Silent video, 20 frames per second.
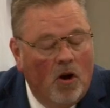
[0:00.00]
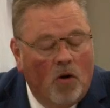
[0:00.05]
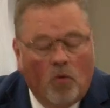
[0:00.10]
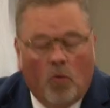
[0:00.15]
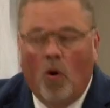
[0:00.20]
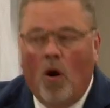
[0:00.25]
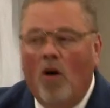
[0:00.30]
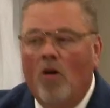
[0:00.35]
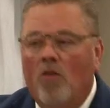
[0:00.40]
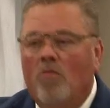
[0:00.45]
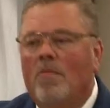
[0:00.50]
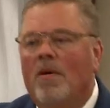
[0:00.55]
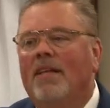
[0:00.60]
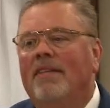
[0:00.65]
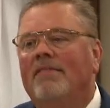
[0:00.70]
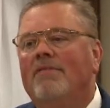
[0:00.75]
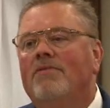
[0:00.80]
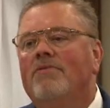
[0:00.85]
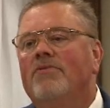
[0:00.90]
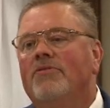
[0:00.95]

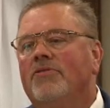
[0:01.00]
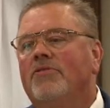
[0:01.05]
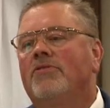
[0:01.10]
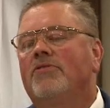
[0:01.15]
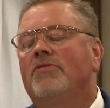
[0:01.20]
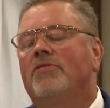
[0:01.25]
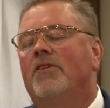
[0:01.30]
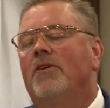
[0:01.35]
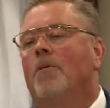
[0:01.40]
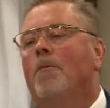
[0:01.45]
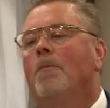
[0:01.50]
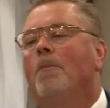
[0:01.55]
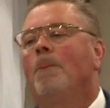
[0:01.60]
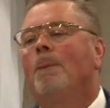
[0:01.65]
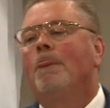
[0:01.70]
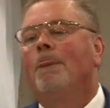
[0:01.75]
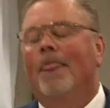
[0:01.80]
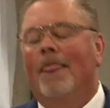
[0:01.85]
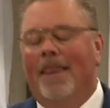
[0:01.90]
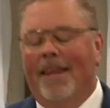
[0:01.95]
Romans,
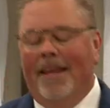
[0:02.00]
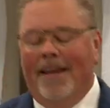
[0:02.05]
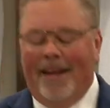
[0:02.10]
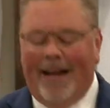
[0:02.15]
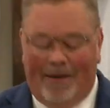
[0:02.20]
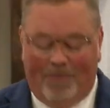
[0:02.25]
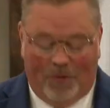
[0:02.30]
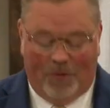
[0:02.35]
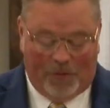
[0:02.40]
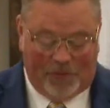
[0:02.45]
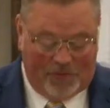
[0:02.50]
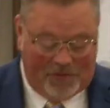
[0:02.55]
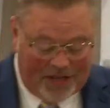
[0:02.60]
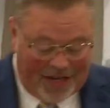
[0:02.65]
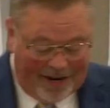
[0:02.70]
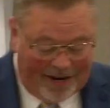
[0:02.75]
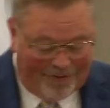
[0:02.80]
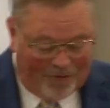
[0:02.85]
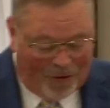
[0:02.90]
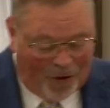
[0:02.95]
I'm going to
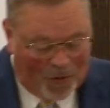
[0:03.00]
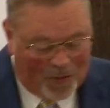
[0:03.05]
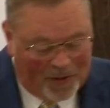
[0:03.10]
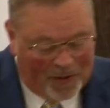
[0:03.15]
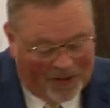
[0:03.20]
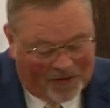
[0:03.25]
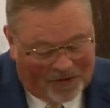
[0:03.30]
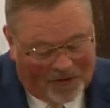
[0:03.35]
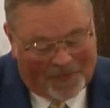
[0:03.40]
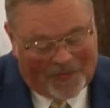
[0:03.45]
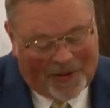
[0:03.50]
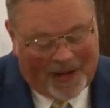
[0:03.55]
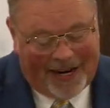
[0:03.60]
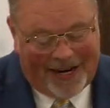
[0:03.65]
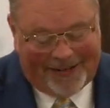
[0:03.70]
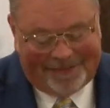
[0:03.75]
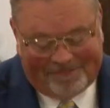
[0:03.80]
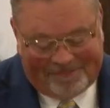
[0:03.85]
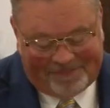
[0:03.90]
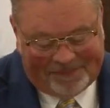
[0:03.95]
save Romans for a
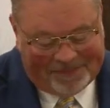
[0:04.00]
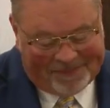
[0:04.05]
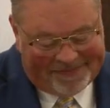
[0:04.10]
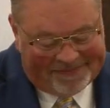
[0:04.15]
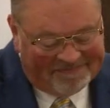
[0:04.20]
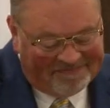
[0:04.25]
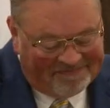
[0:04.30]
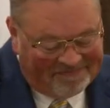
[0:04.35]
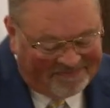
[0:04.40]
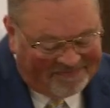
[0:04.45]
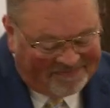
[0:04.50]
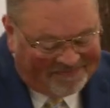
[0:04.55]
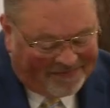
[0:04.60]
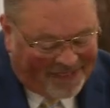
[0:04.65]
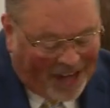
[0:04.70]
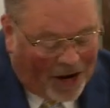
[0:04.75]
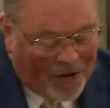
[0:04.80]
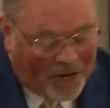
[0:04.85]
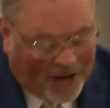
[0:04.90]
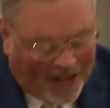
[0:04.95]
minute.
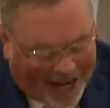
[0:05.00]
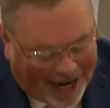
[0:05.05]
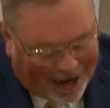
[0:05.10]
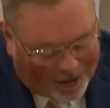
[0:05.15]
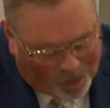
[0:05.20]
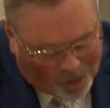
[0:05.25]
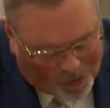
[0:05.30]
Okay, I